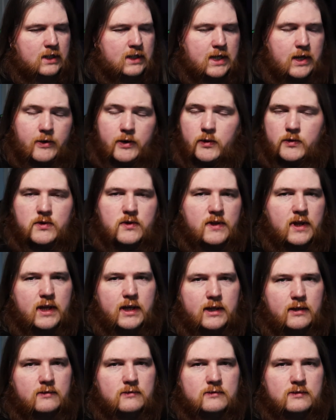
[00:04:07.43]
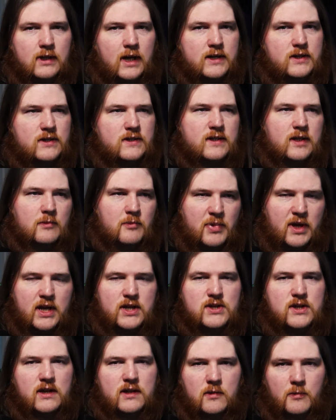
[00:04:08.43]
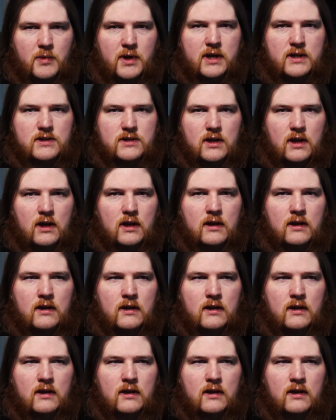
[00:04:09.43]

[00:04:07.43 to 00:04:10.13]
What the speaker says: Now, I know what you're thinking. I just said paycheck to paycheck.